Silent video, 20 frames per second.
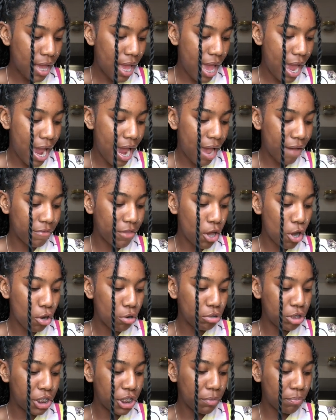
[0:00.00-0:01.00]
I have the
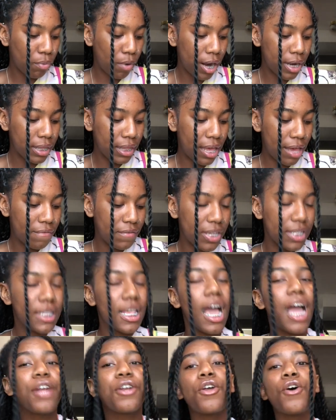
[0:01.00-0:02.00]
OG Bred 11s.
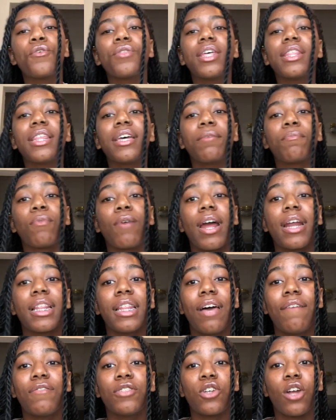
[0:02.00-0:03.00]
I know that the Bred
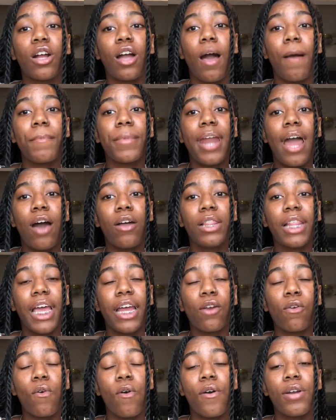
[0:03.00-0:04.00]
11s are coming out
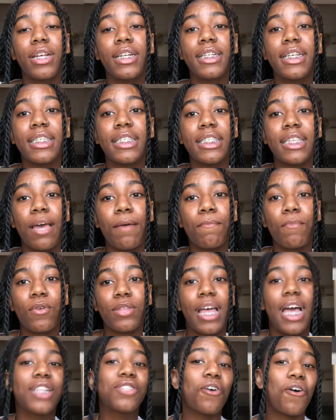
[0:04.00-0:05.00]
later on in December.
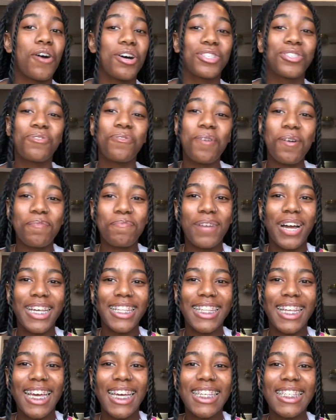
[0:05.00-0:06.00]
That's also on my
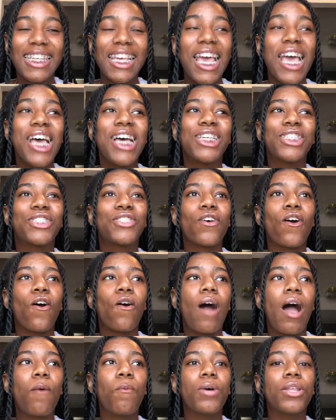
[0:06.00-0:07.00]
list.
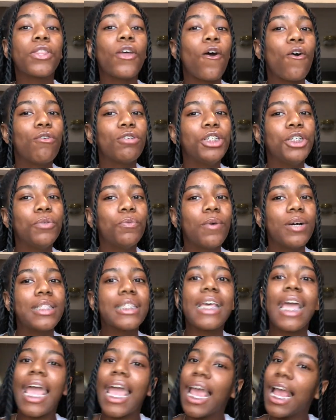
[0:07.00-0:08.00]
So I want the OG
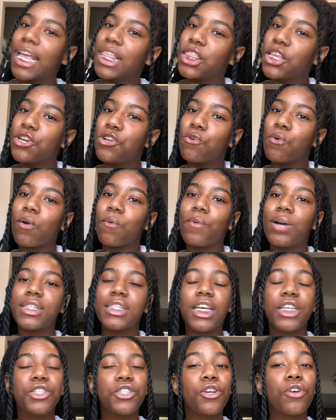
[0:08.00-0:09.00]
ones and the newer
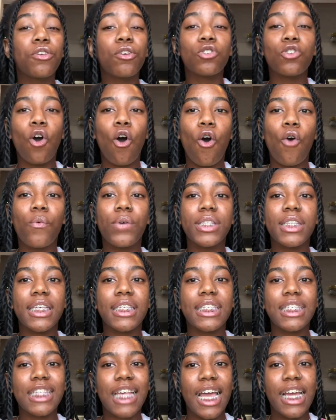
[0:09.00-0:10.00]
ones because, you know, there's always a
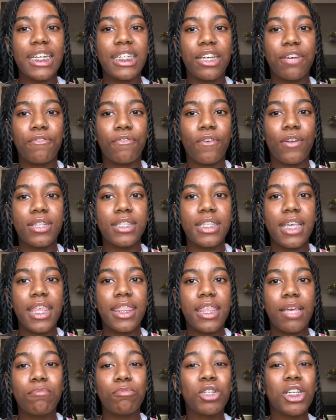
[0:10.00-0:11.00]
slight difference
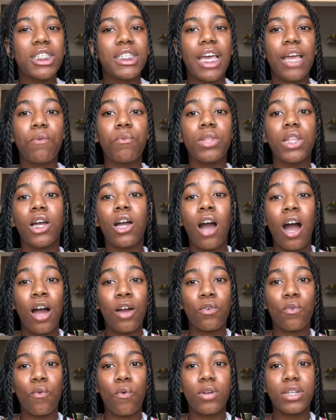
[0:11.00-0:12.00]
in them. Just like when the
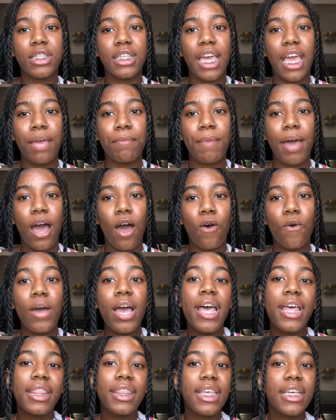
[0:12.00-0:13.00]
Concords came out
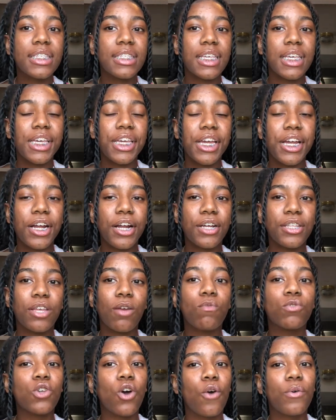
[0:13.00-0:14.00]
this year,
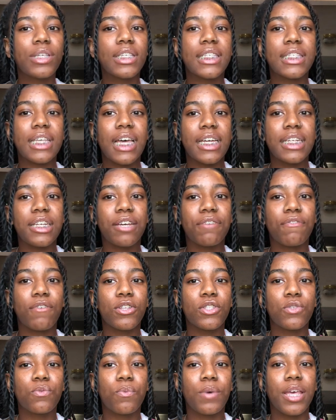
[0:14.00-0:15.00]
there was always a slight
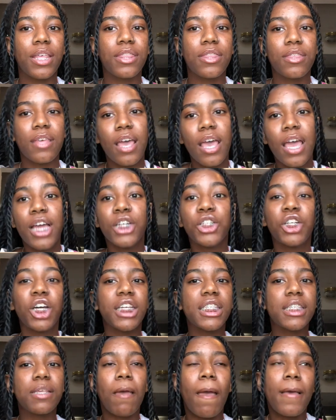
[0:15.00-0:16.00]
difference with
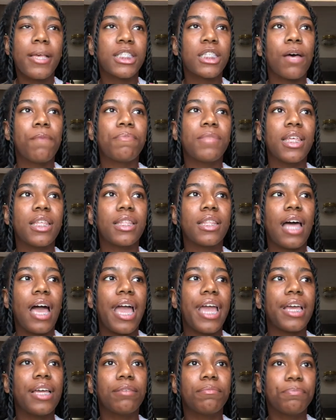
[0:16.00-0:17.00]
just something
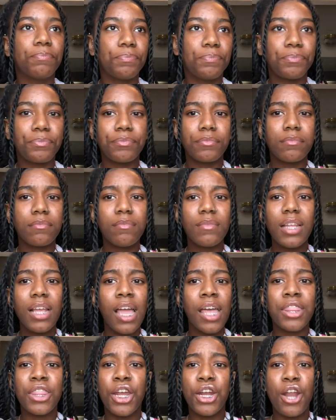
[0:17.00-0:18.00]
like
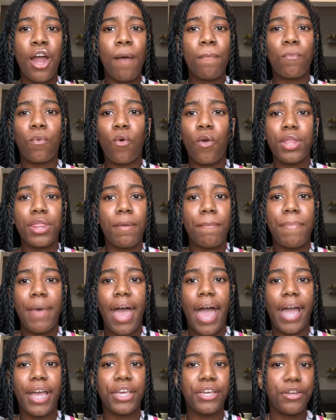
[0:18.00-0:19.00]
the number on the
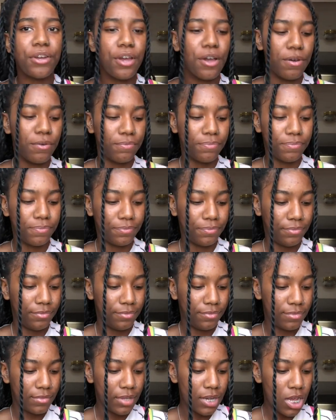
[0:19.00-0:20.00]
back, you know.
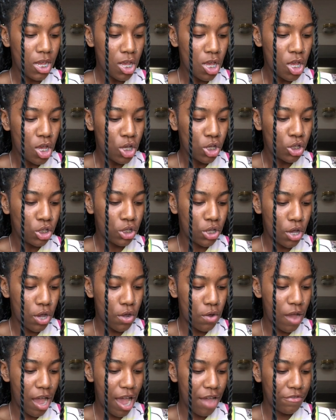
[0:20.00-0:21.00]

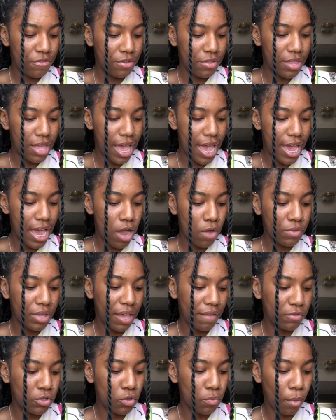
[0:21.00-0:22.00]
So after that, I only
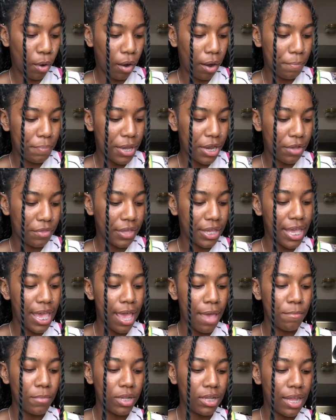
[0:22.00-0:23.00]
have 2 more up here, the
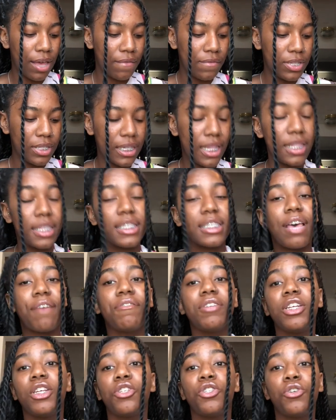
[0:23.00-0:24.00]
Gamma 11s and the
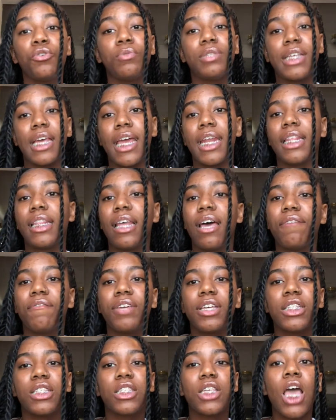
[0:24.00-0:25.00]
7210
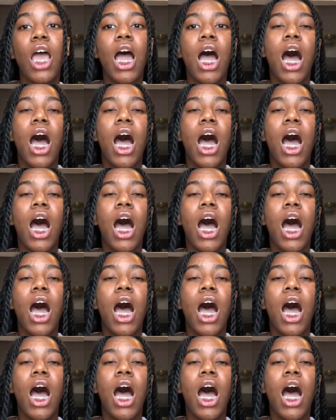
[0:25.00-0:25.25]
11s.